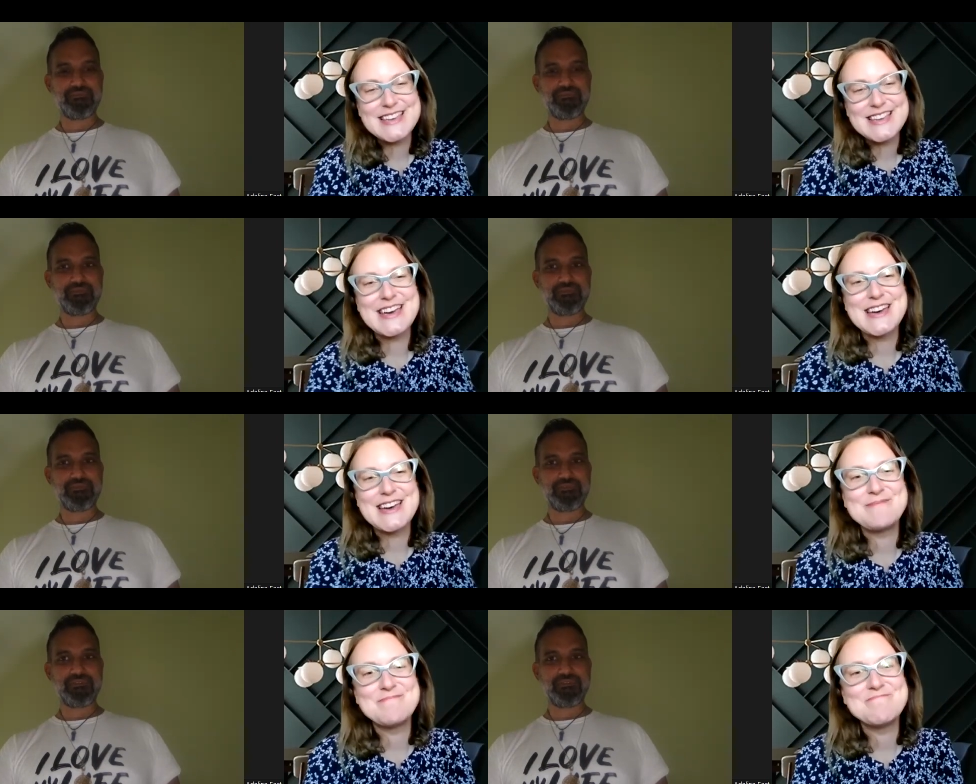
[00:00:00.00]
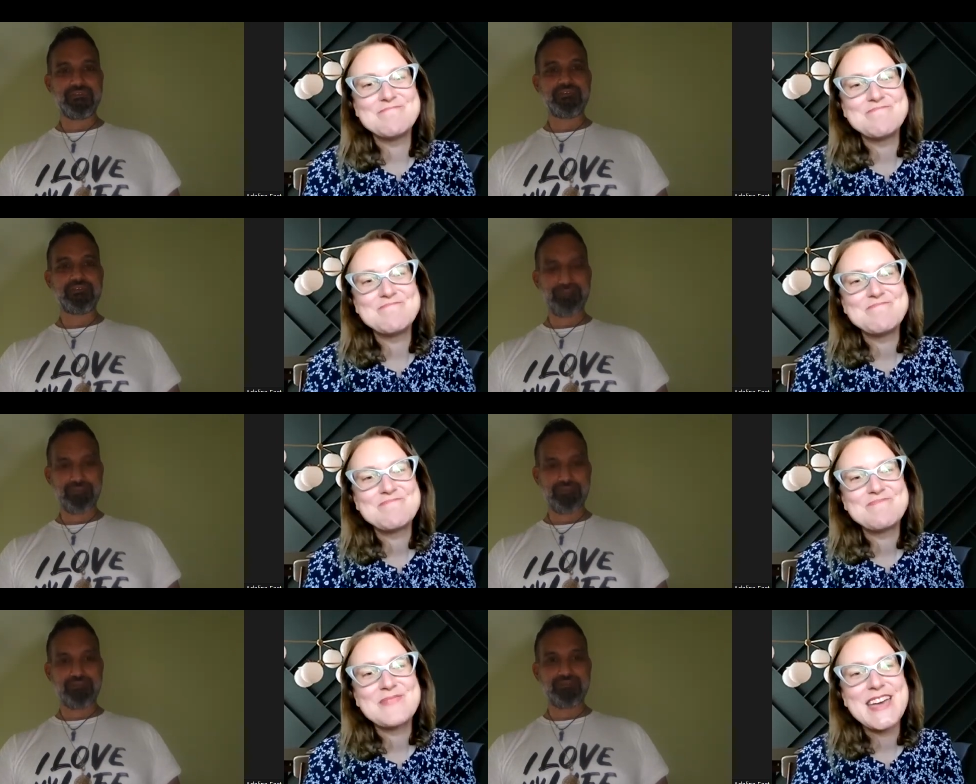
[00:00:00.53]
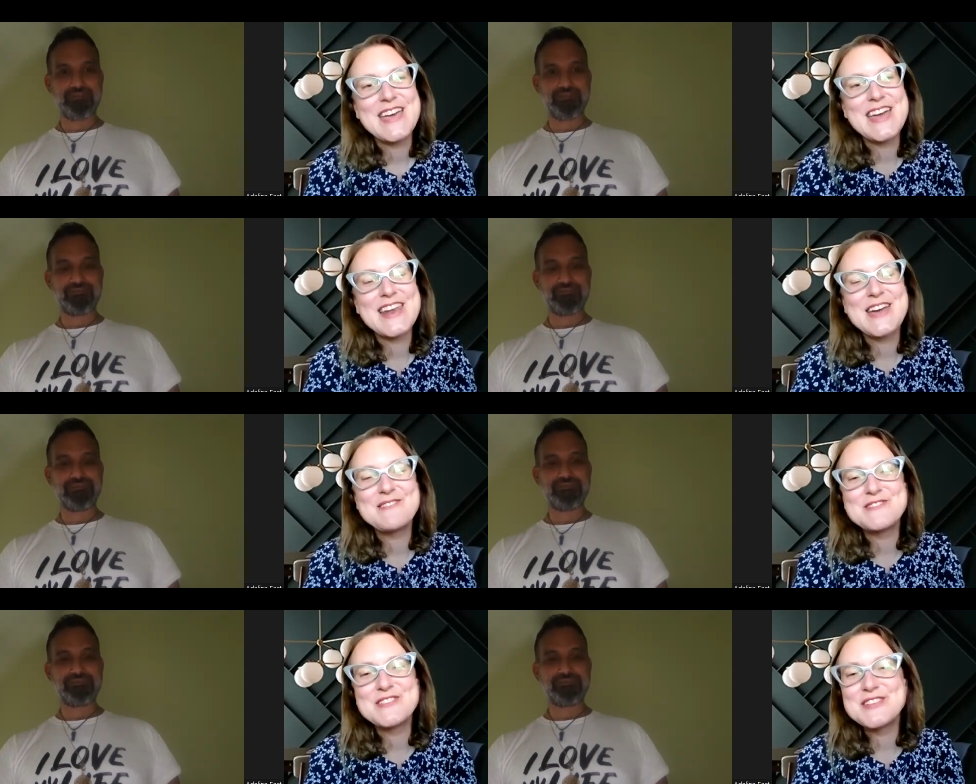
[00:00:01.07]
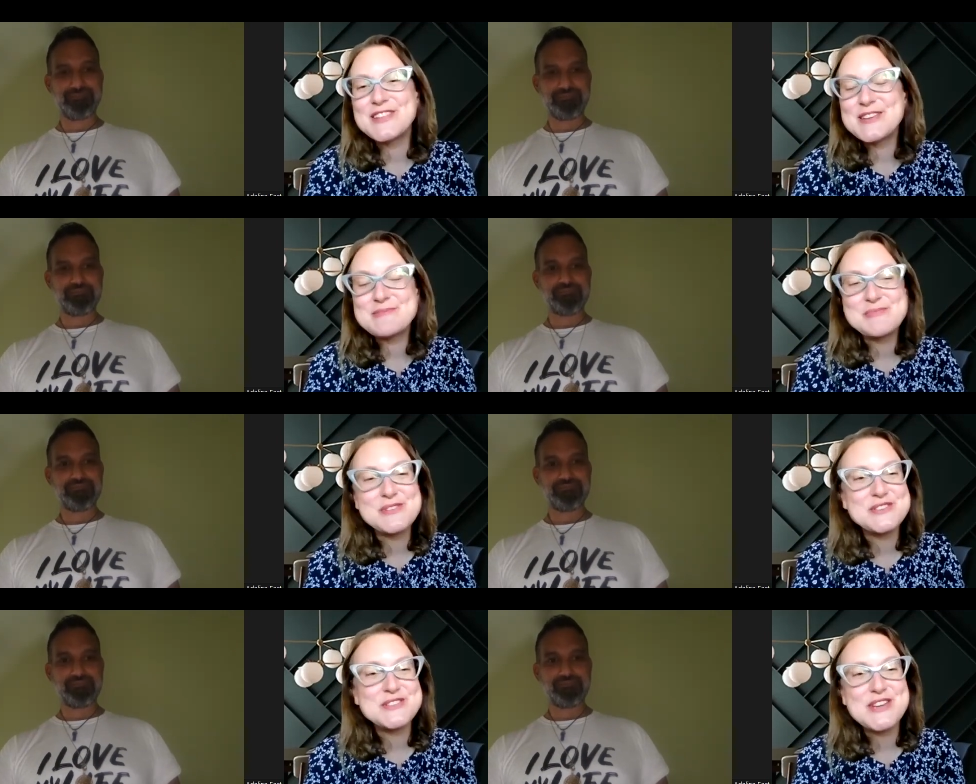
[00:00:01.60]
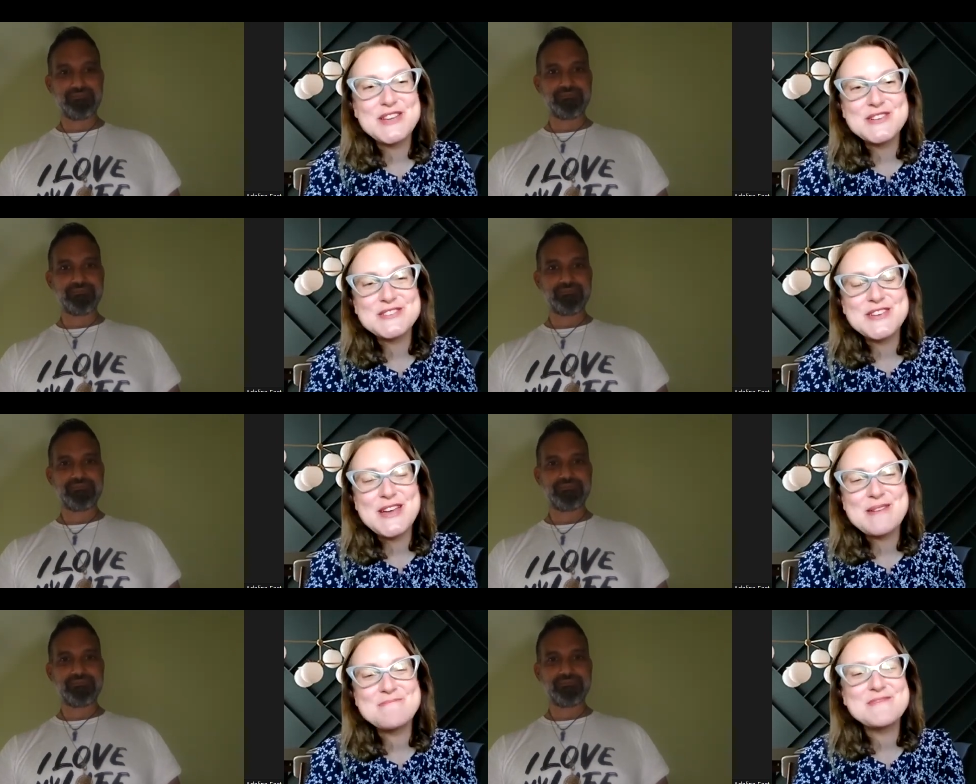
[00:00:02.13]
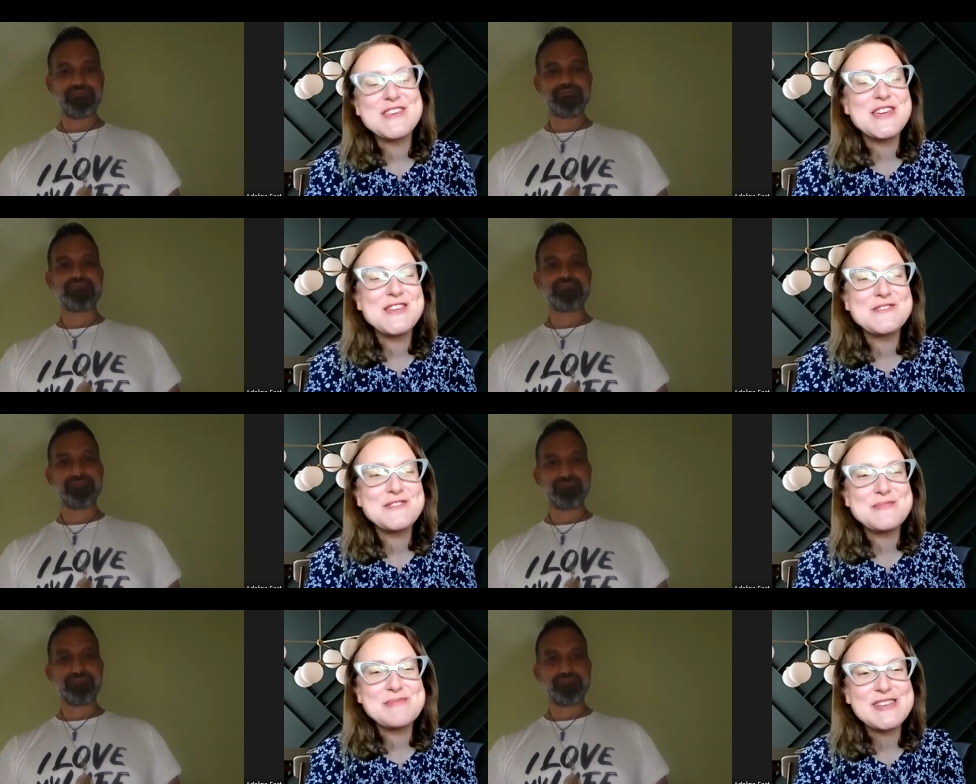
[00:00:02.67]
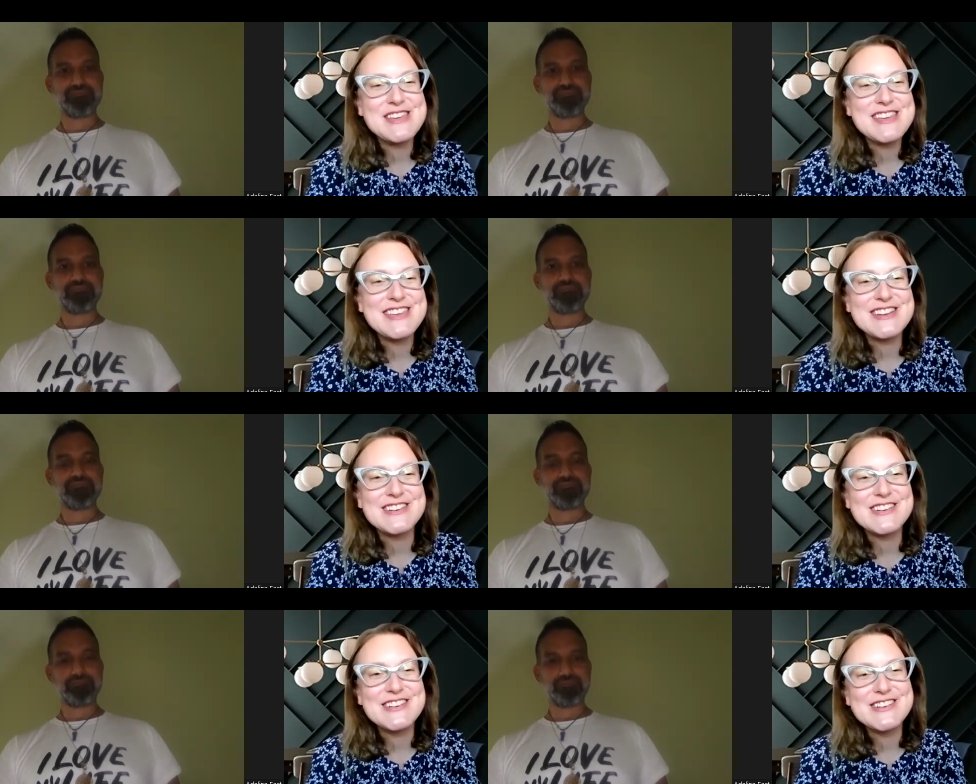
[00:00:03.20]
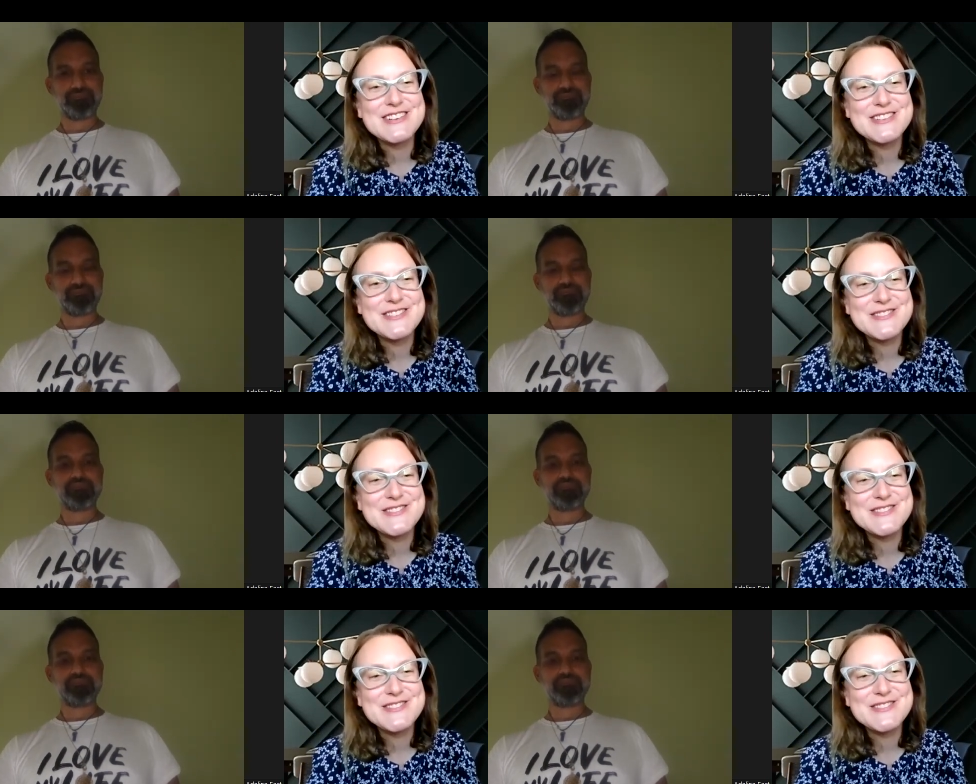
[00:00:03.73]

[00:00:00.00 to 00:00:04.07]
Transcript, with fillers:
Speaker 1: Um, and I really appreciate your time. Thank you for being here.